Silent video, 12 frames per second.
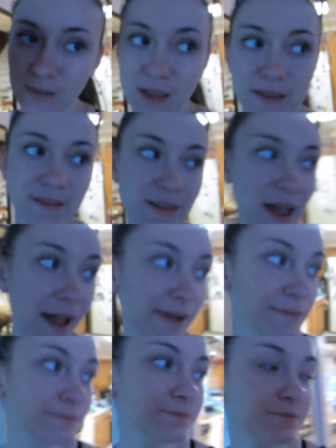
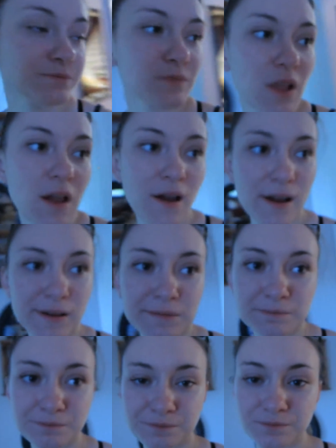yay!
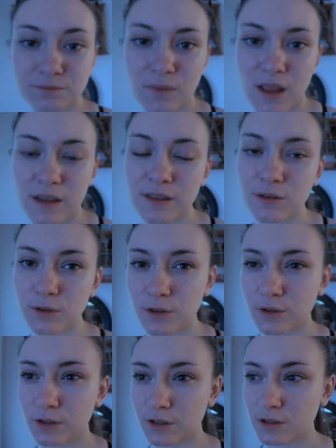Um, I think we're
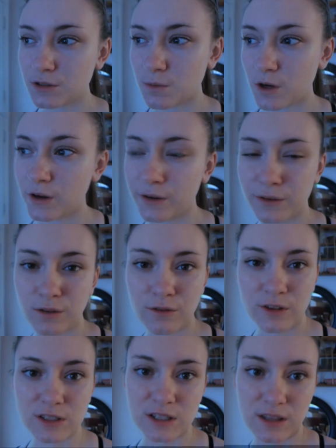grilling tomorrow. I don't know if
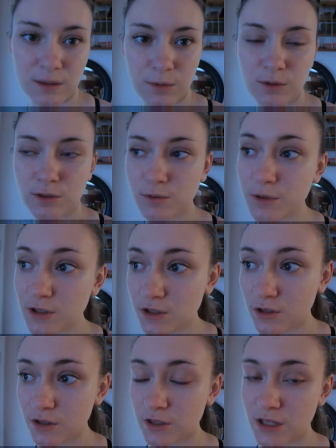I said that, but we were supposed to
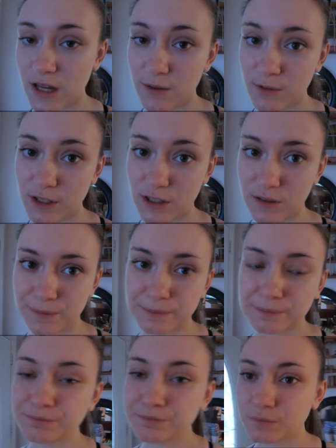grill today and we didn't.
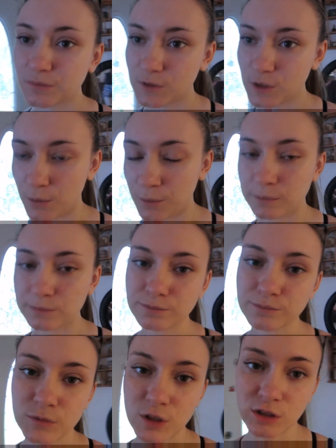So,
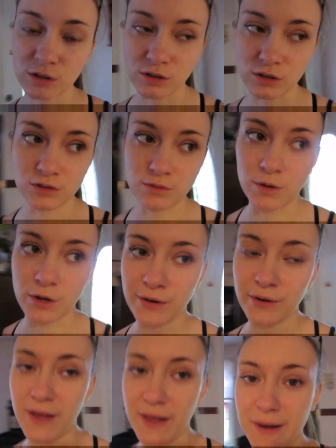gonna grill
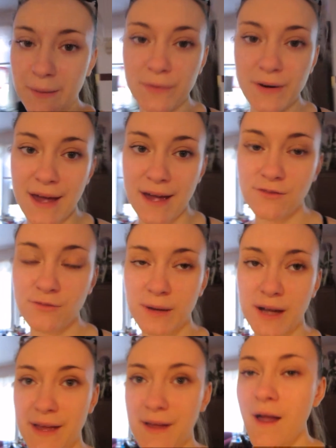tomorrow, and I'm gonna have
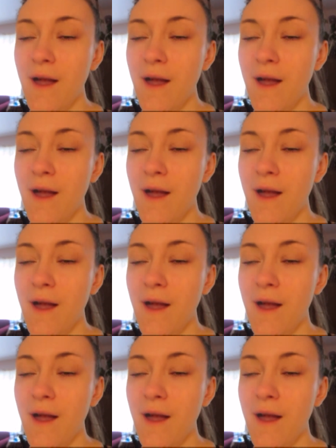my,